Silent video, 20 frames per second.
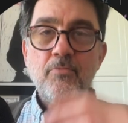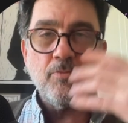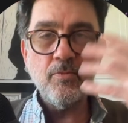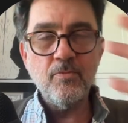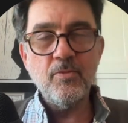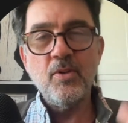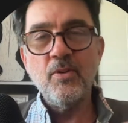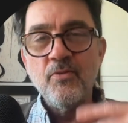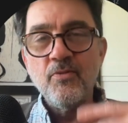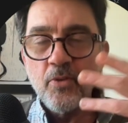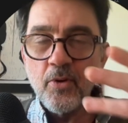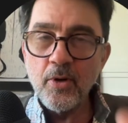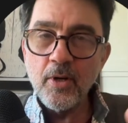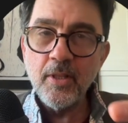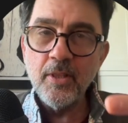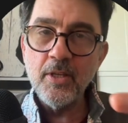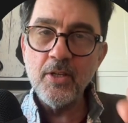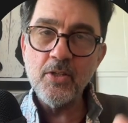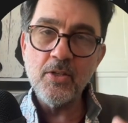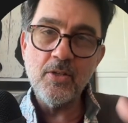
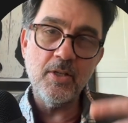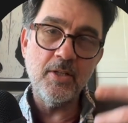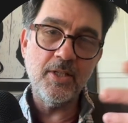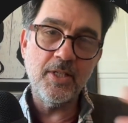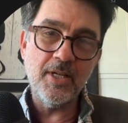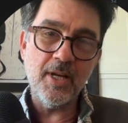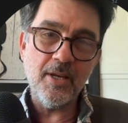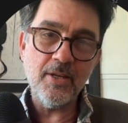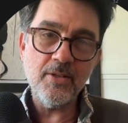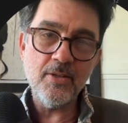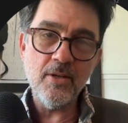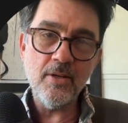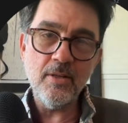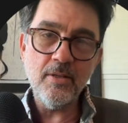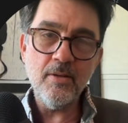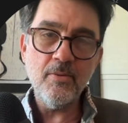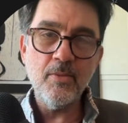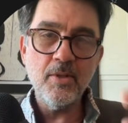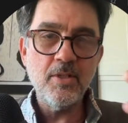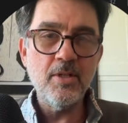converting this to JSON,
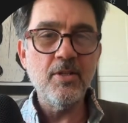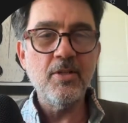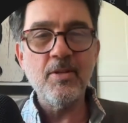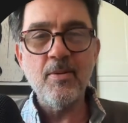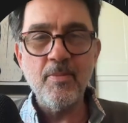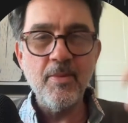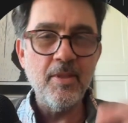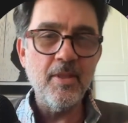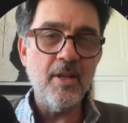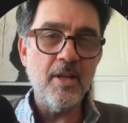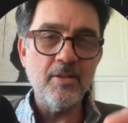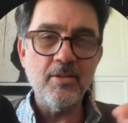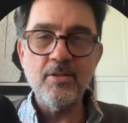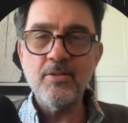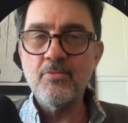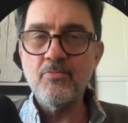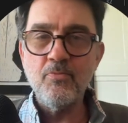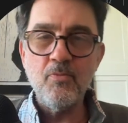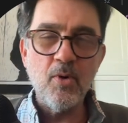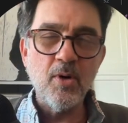which is something that
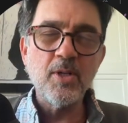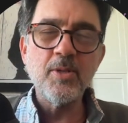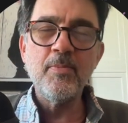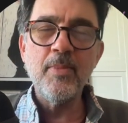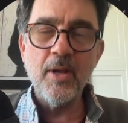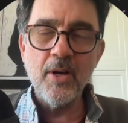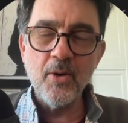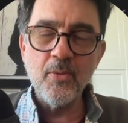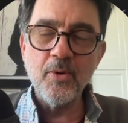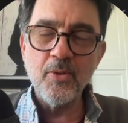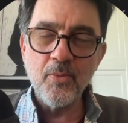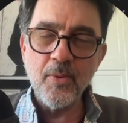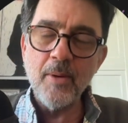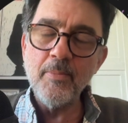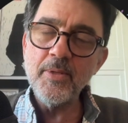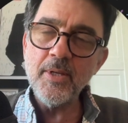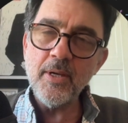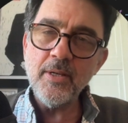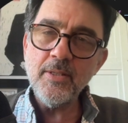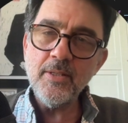works better with
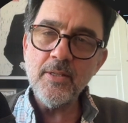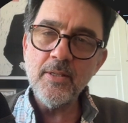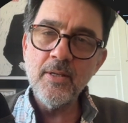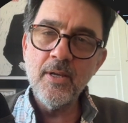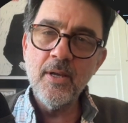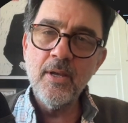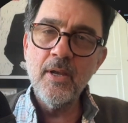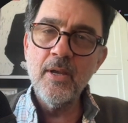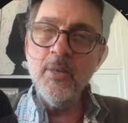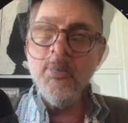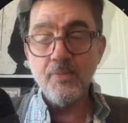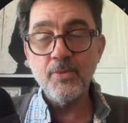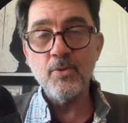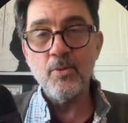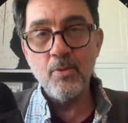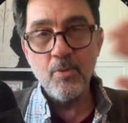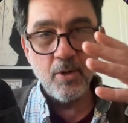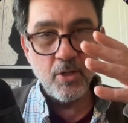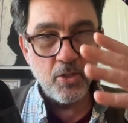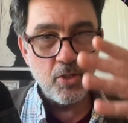websites. So we
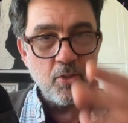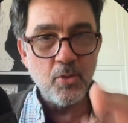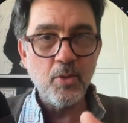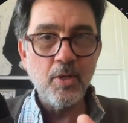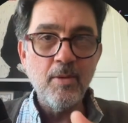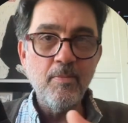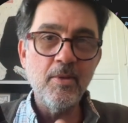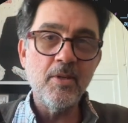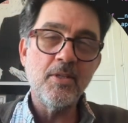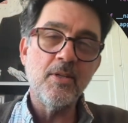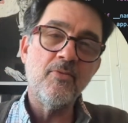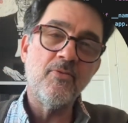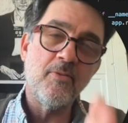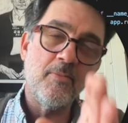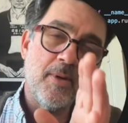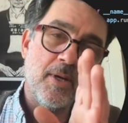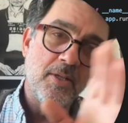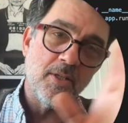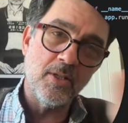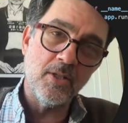want to stream this
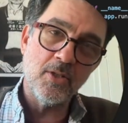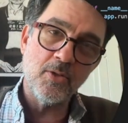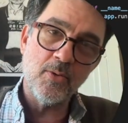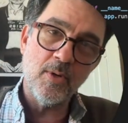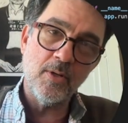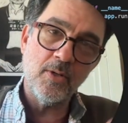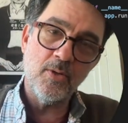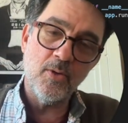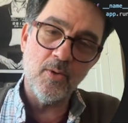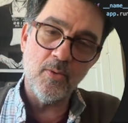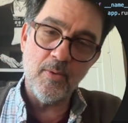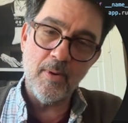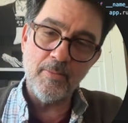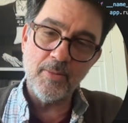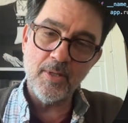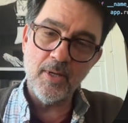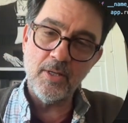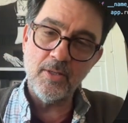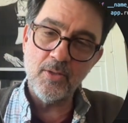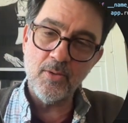information straight to a
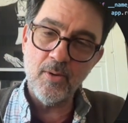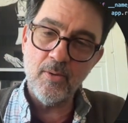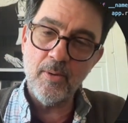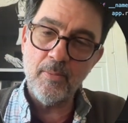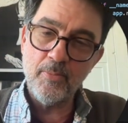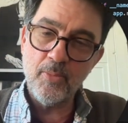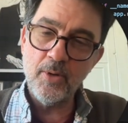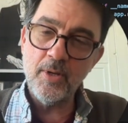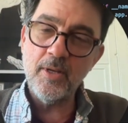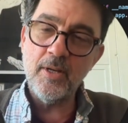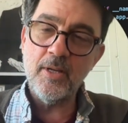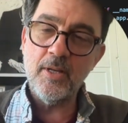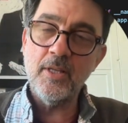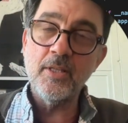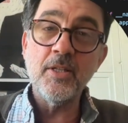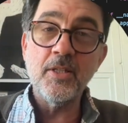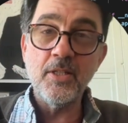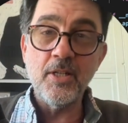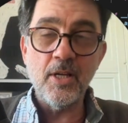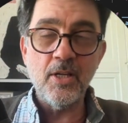website. So I'm putting it
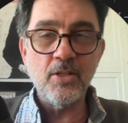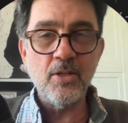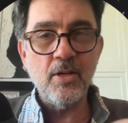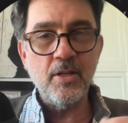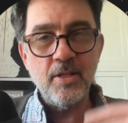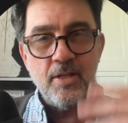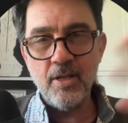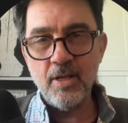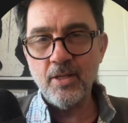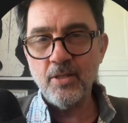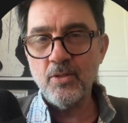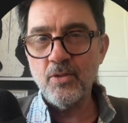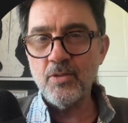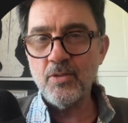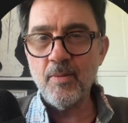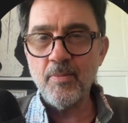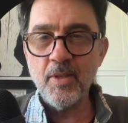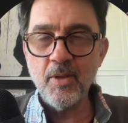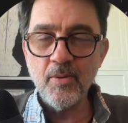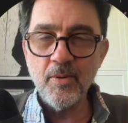into JSON and I can do
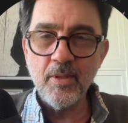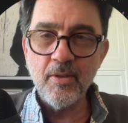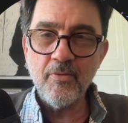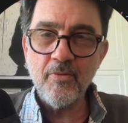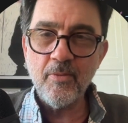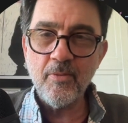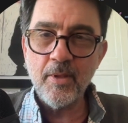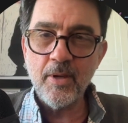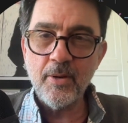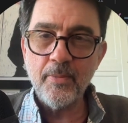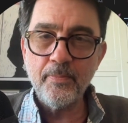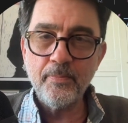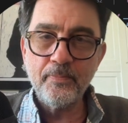something with it from there.